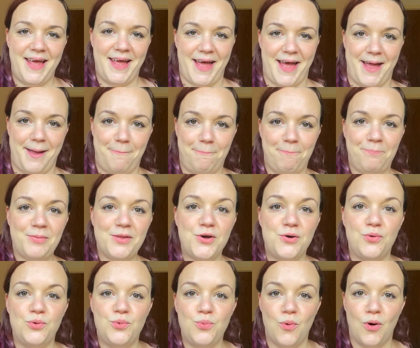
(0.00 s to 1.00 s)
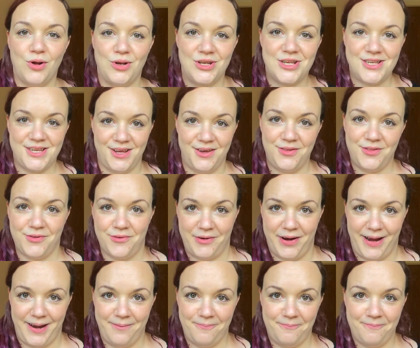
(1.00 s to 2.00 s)
a game called 1, 2,
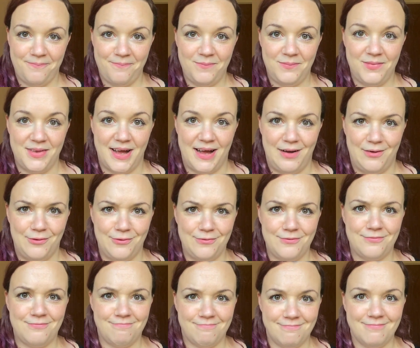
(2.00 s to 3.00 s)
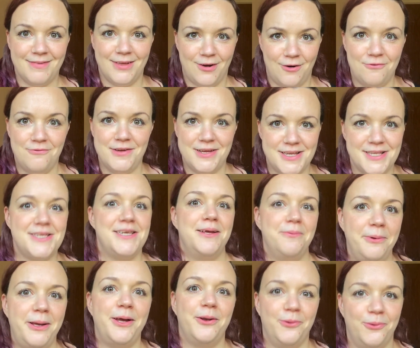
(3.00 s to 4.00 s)
3. Now, obviously
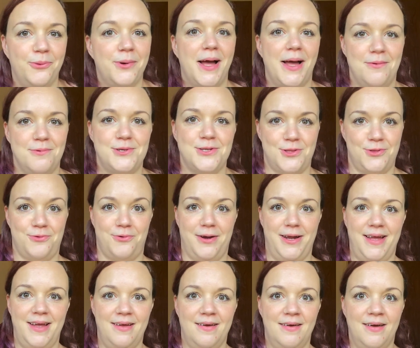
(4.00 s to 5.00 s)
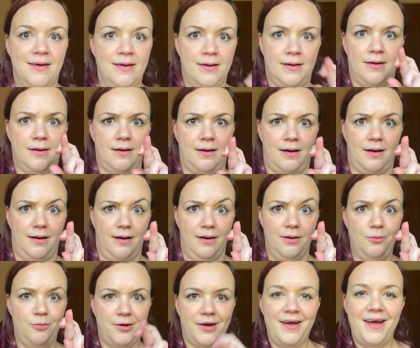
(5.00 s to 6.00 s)
we can all count to 3, I
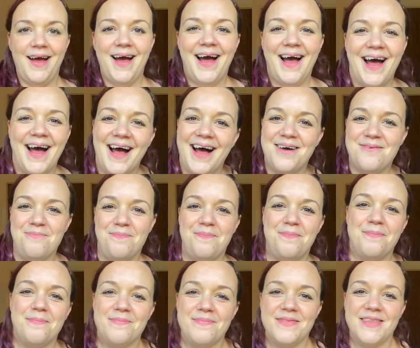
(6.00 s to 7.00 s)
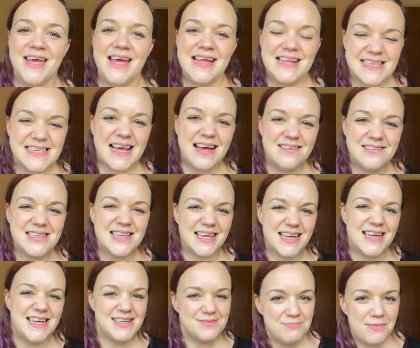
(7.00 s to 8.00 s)
hope. It sounds like
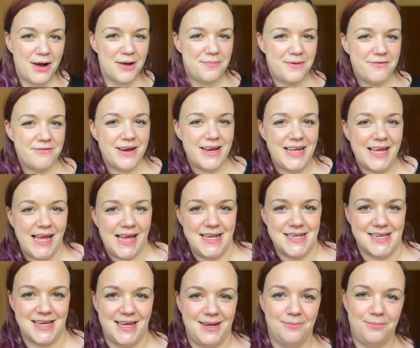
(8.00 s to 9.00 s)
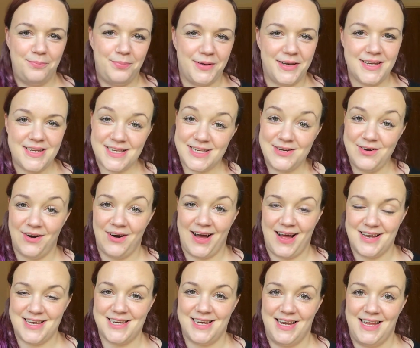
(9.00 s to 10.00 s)
it might be really easy, but it's not
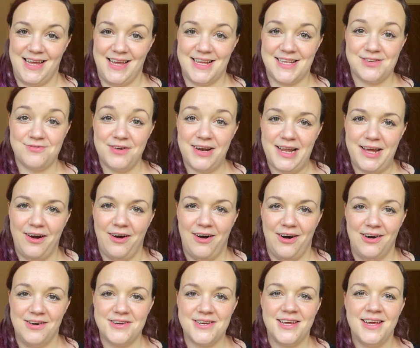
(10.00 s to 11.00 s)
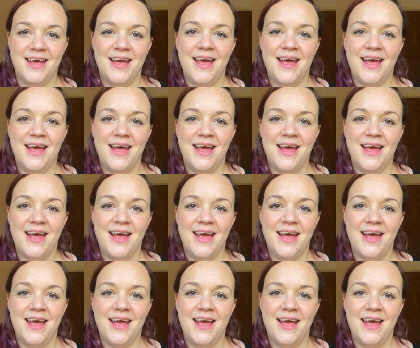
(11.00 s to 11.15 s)
actually. It's really hard.